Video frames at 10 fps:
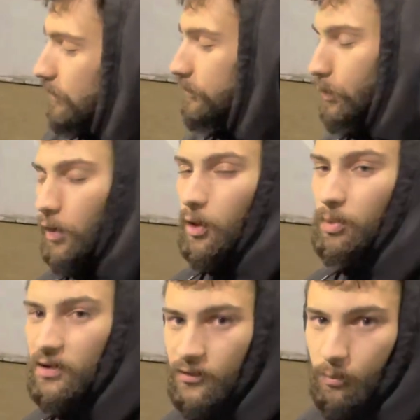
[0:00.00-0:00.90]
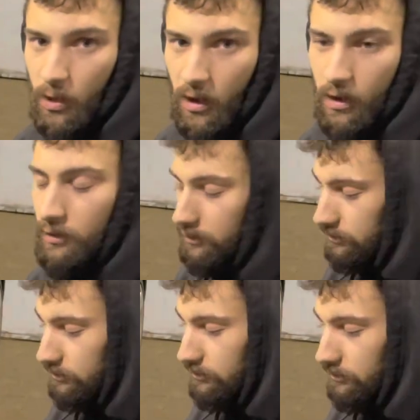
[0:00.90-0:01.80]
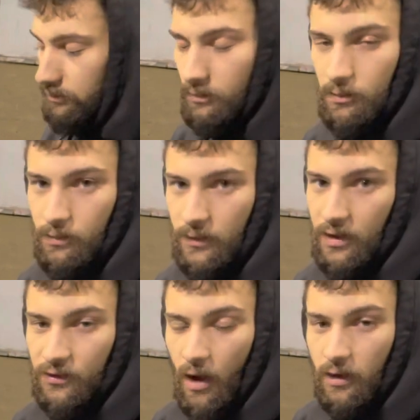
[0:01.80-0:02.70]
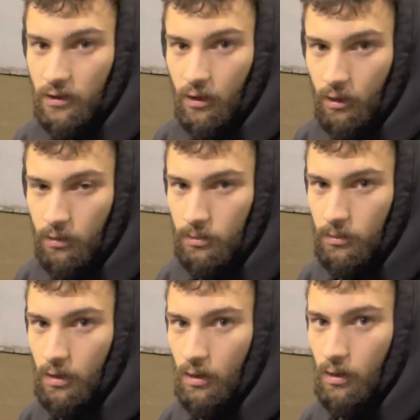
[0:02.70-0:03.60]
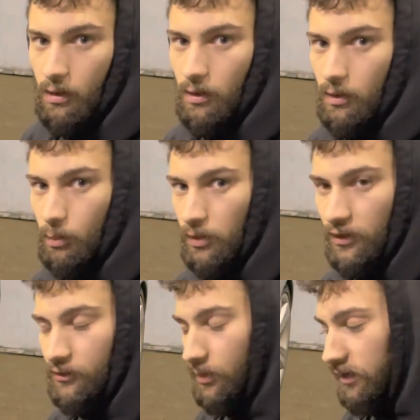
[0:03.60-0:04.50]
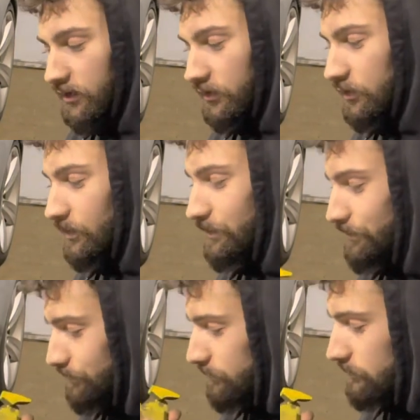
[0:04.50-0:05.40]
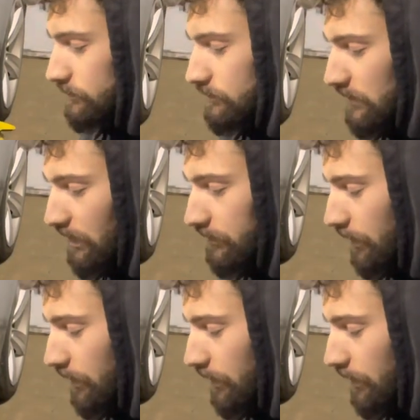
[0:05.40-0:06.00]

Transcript: square piece of pad that is not yellow, but this one is. That